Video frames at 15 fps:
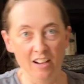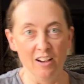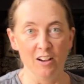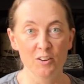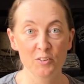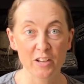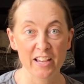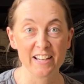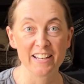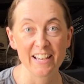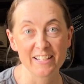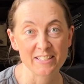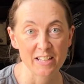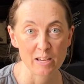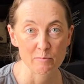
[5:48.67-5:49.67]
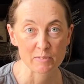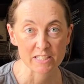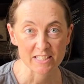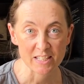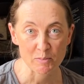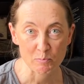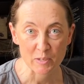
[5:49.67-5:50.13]
Okay, nighttime
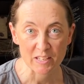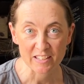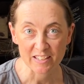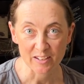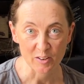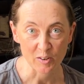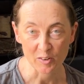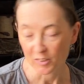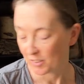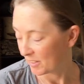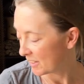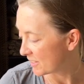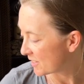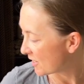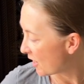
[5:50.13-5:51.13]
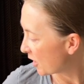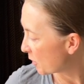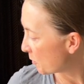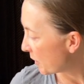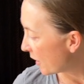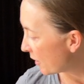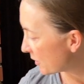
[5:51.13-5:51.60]
sleeping gear. Let's talk
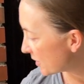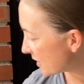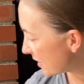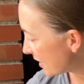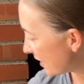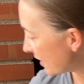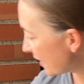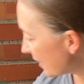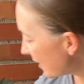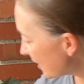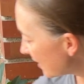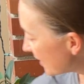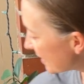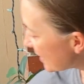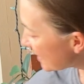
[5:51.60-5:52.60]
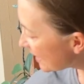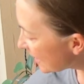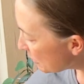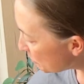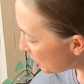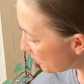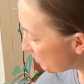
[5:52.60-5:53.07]
about
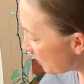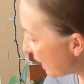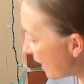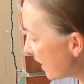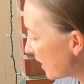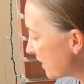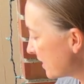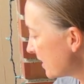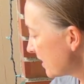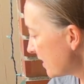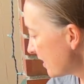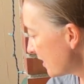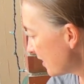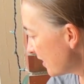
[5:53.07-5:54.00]
sleeping bags.